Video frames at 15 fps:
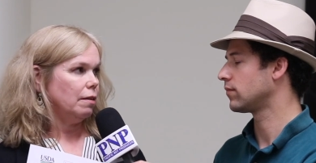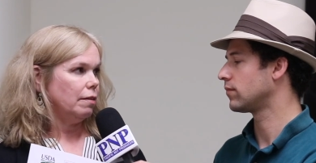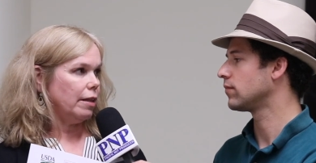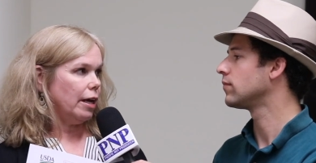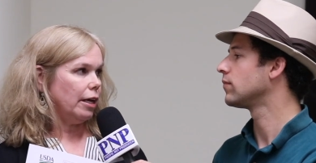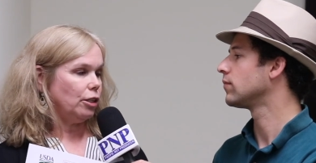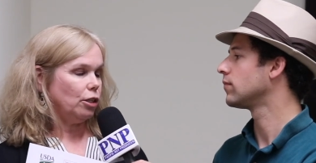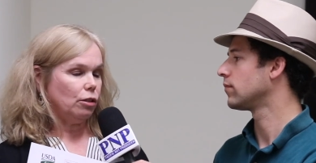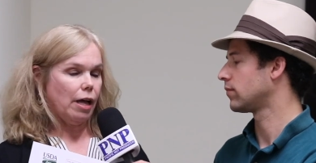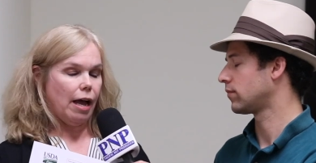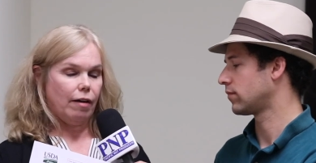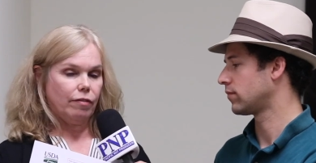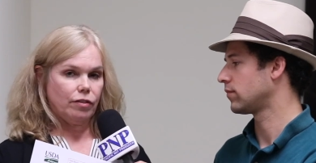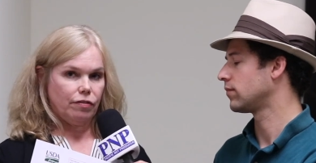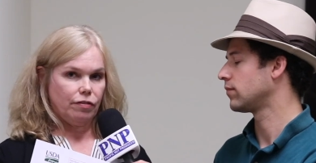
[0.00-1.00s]
Speaker 1: that you'll
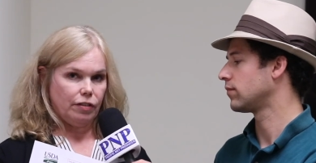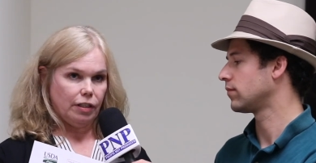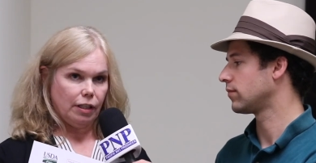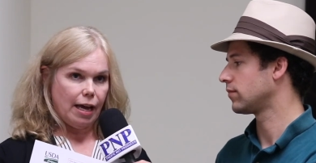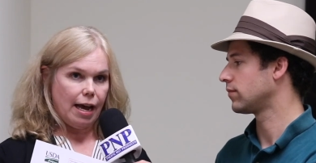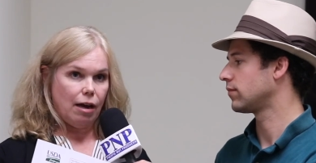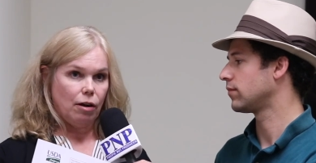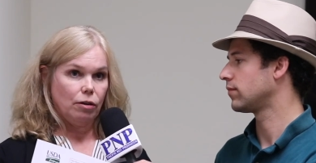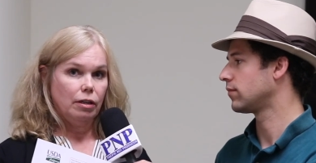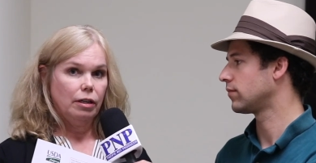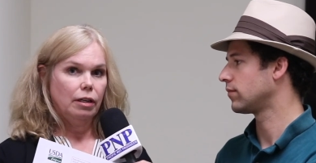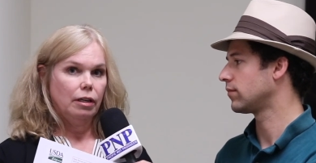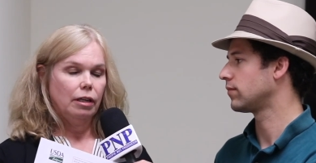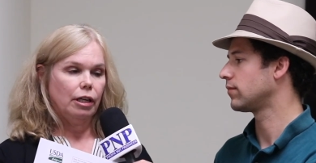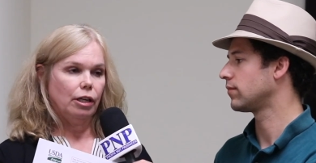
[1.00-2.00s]
have to fill out
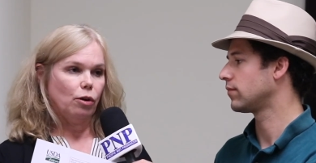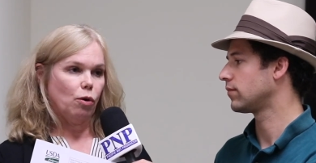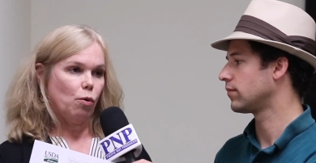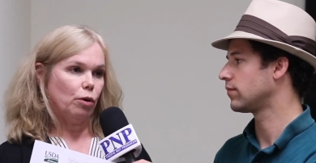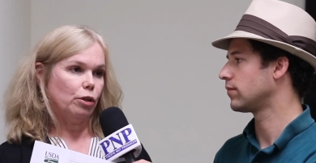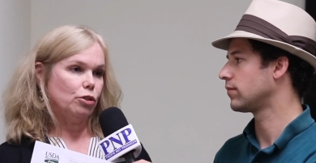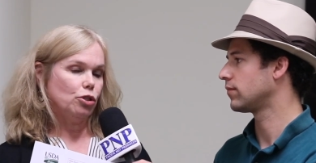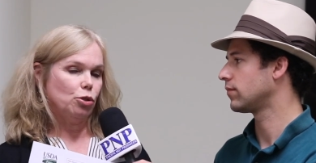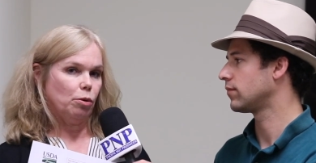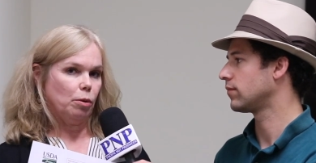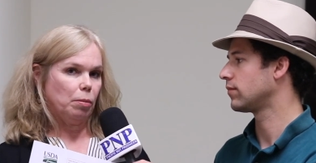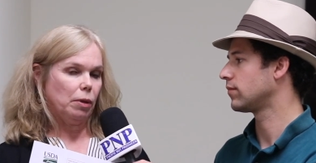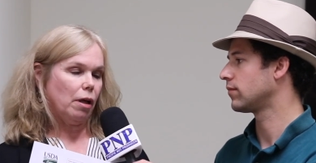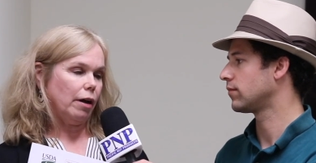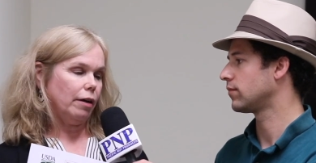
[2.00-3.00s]
in order to
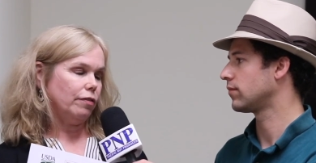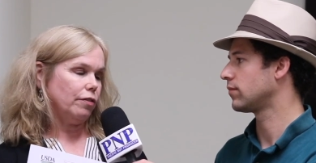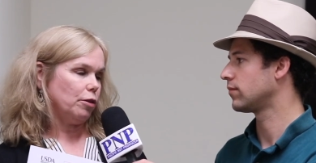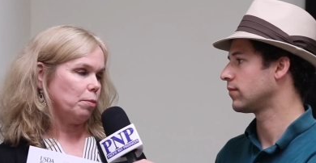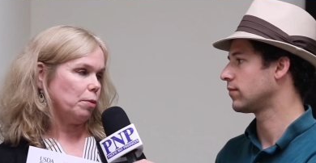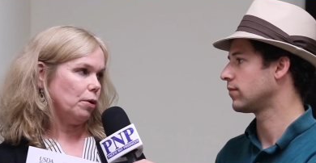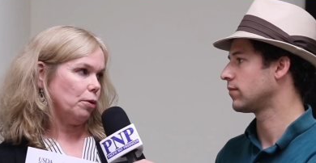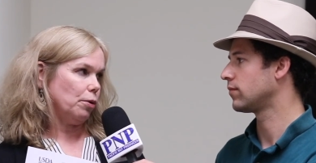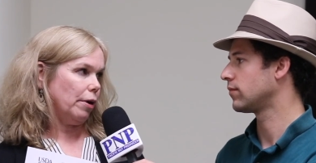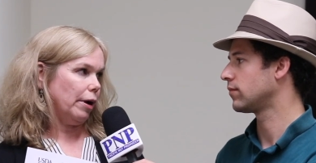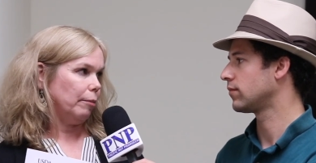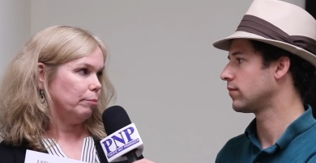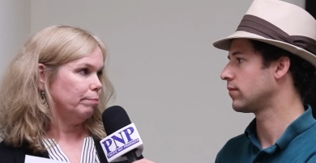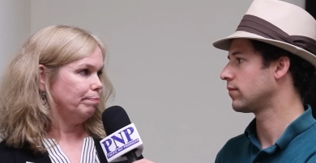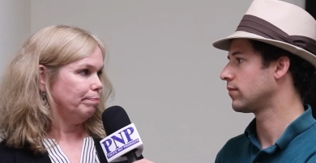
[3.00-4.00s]
apply for the
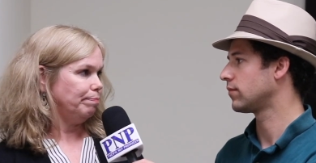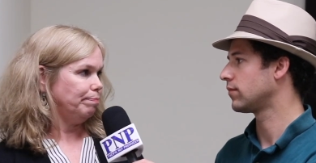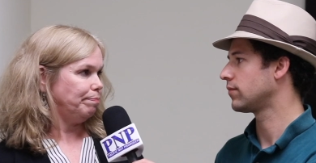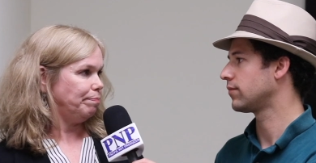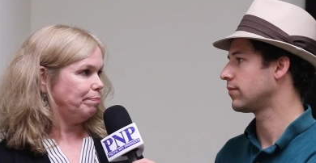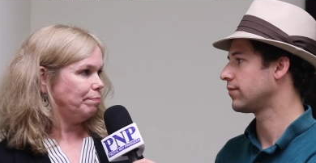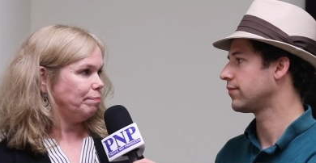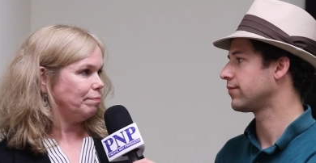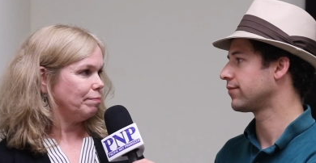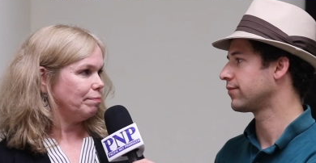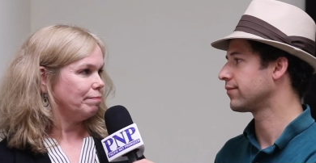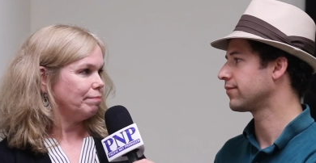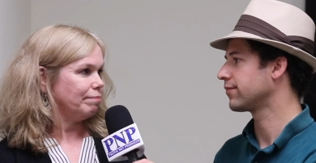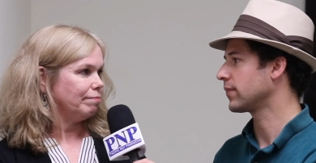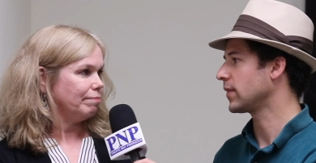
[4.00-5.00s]
program.
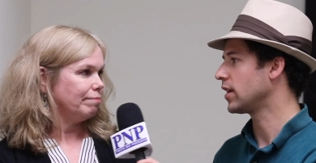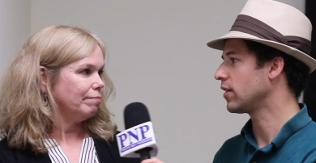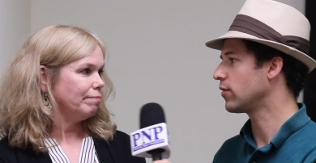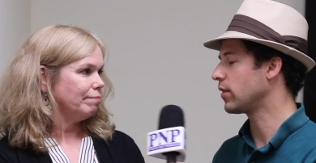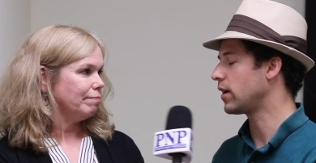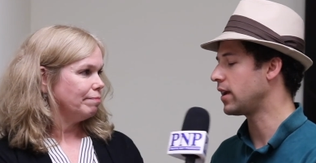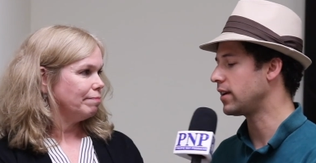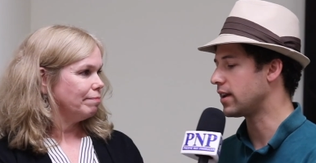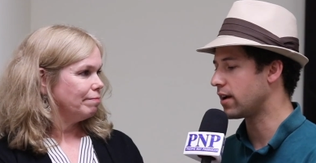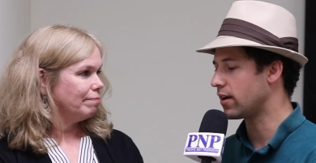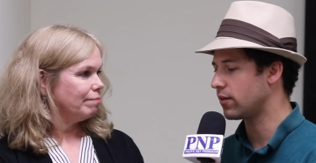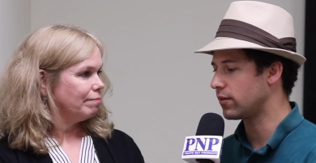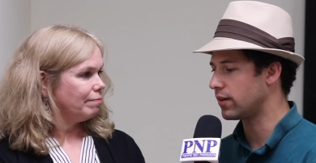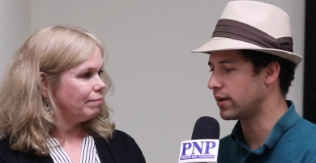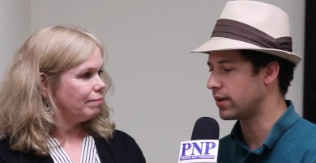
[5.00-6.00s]
Speaker 2: Great.
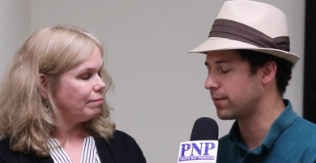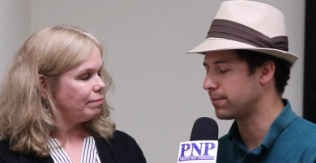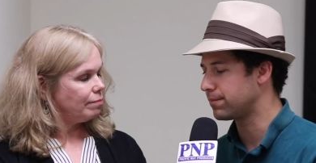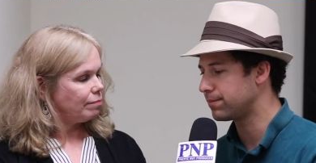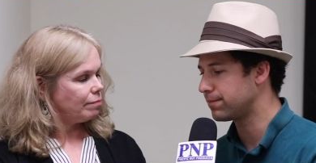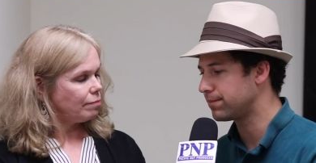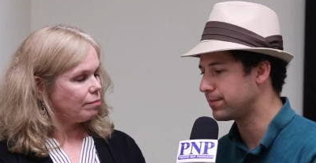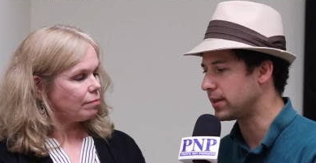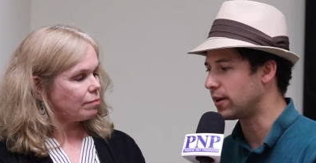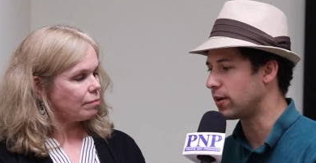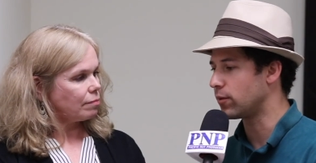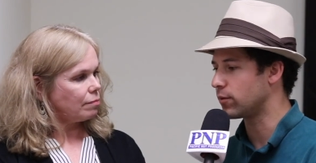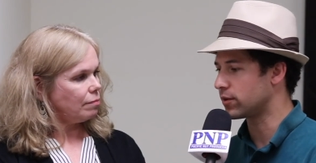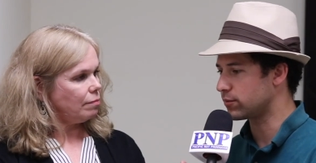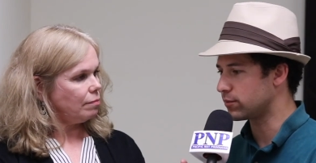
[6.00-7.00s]
Now, um, you
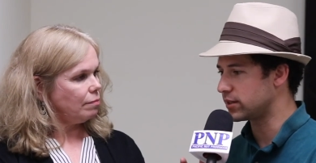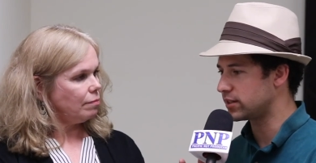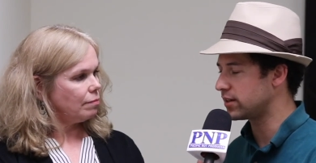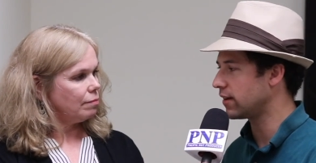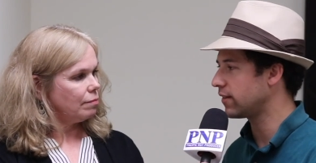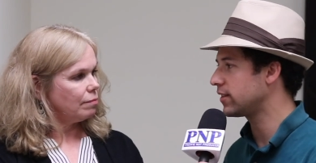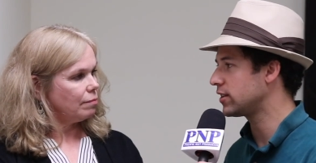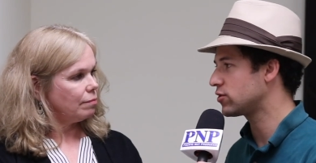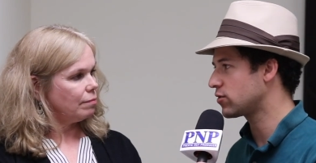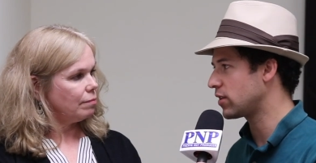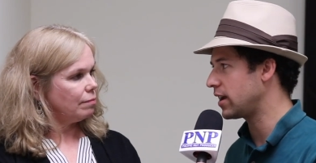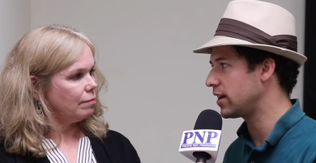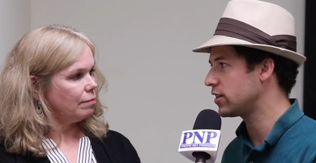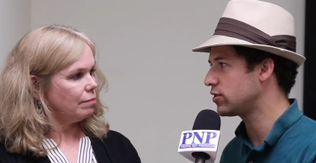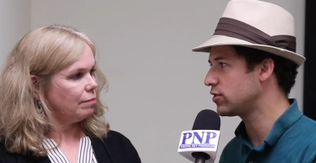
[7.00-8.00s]
know, we still have these
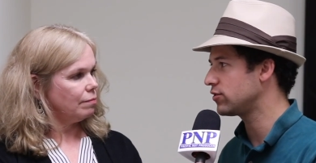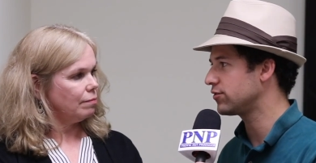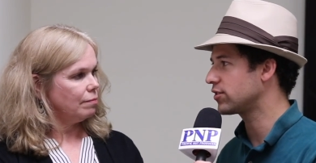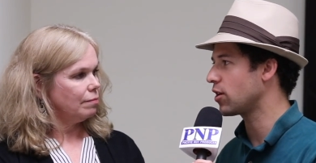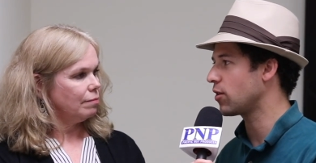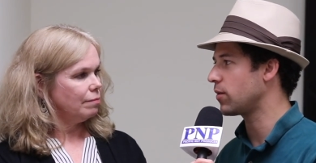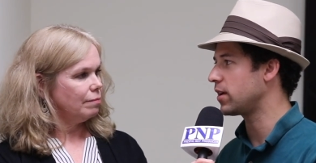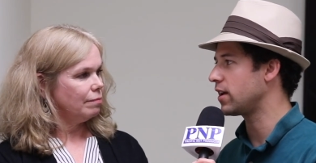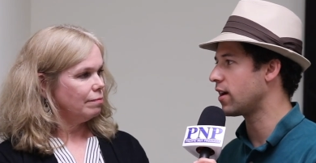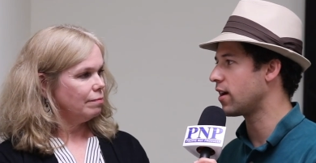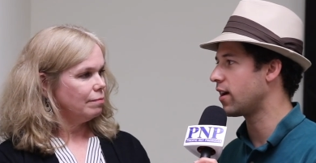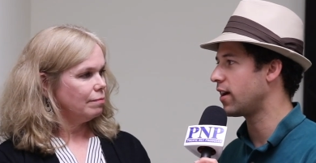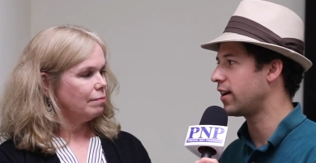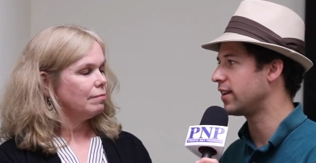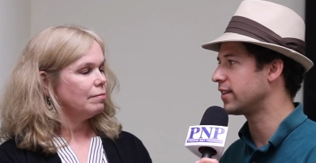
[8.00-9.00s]
trade issues going
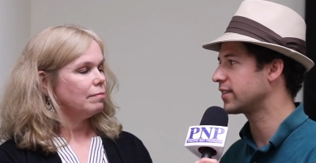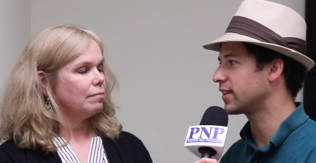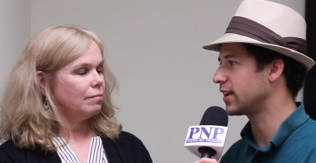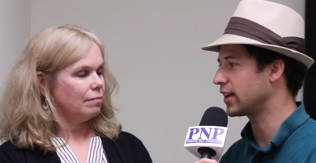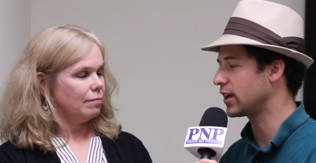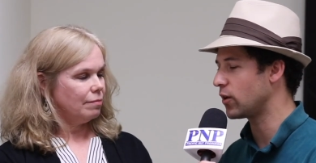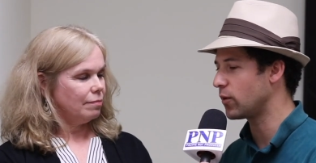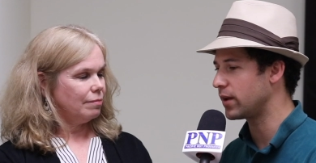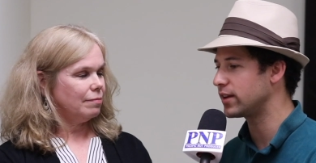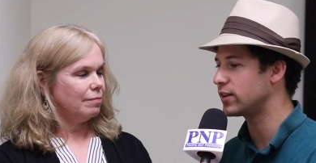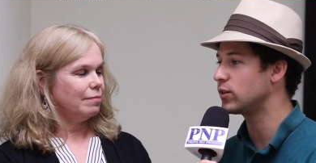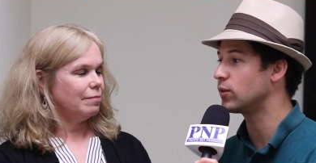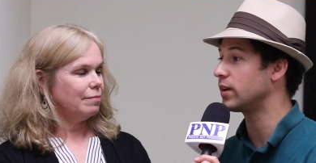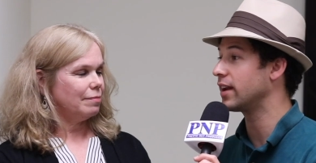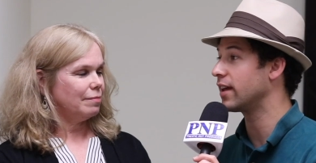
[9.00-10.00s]
on, and it's going to go
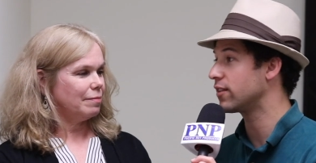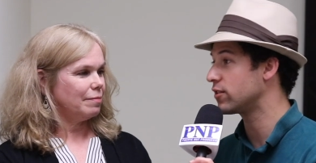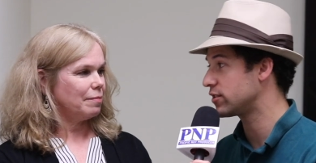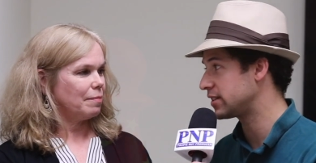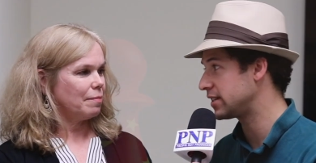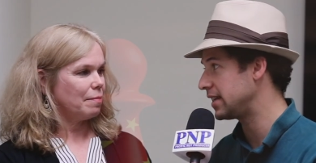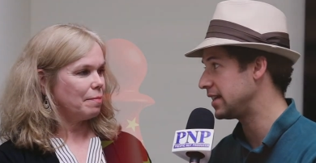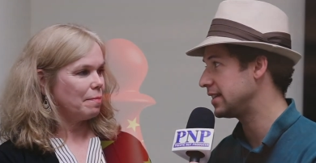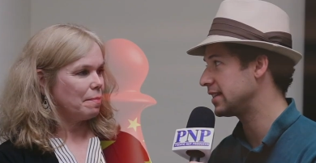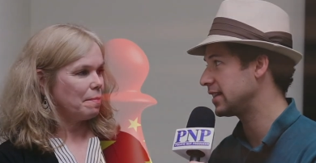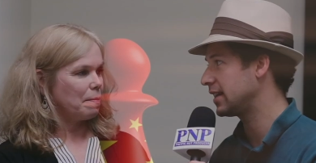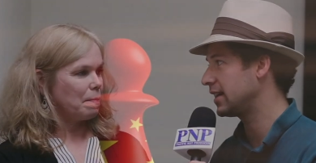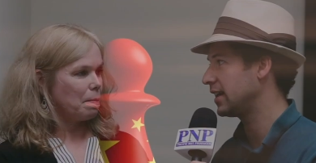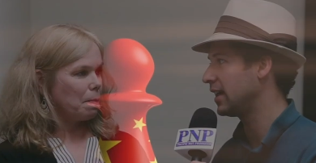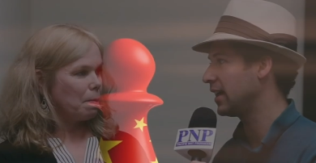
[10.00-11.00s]
into another
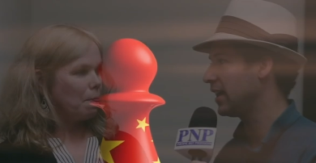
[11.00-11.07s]
season,